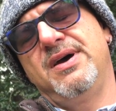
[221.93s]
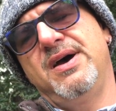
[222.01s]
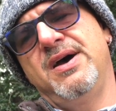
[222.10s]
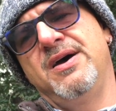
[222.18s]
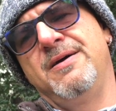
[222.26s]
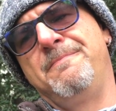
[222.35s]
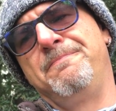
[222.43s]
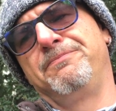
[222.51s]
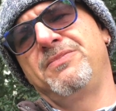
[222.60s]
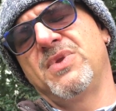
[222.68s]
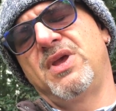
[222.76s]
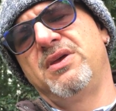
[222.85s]

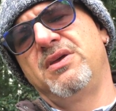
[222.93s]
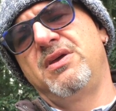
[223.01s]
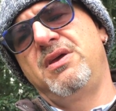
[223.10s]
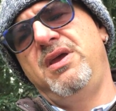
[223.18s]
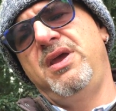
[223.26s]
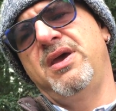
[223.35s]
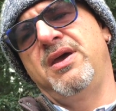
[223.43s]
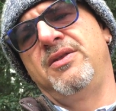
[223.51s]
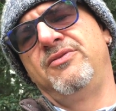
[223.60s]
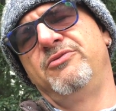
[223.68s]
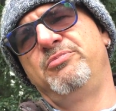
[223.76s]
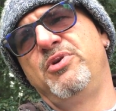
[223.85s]

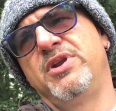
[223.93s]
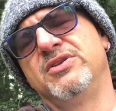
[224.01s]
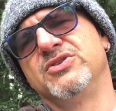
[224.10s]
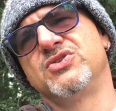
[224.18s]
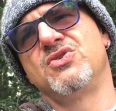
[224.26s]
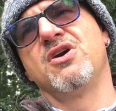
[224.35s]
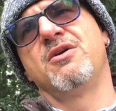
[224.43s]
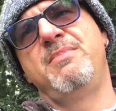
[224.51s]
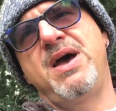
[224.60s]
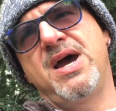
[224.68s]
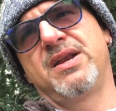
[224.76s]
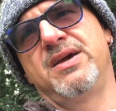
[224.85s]
and put in stronger
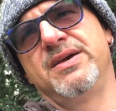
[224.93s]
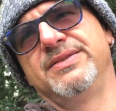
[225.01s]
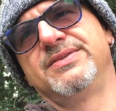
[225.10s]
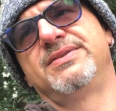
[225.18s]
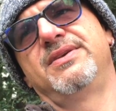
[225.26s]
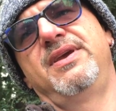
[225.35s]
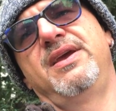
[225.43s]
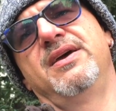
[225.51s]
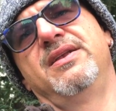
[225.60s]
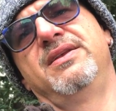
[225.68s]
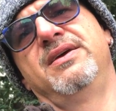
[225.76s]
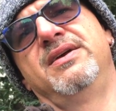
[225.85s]
magnets,
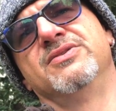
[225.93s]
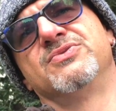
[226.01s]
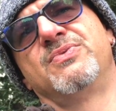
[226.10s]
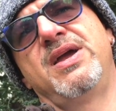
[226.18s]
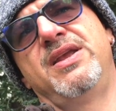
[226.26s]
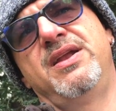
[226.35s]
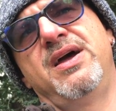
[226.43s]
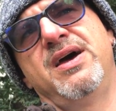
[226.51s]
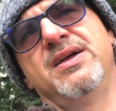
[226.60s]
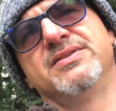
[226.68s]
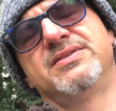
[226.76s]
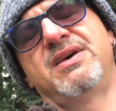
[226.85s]
and it is rated
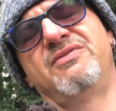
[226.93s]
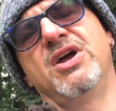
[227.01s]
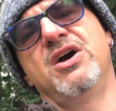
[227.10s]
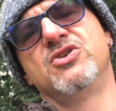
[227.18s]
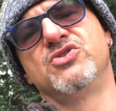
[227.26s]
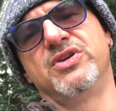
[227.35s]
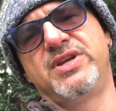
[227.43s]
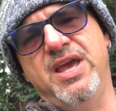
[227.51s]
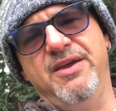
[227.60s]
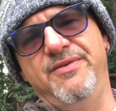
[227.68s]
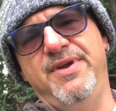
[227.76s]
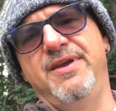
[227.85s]
at 700
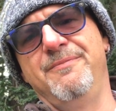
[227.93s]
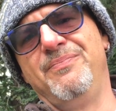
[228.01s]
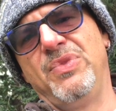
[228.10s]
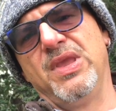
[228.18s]
kV.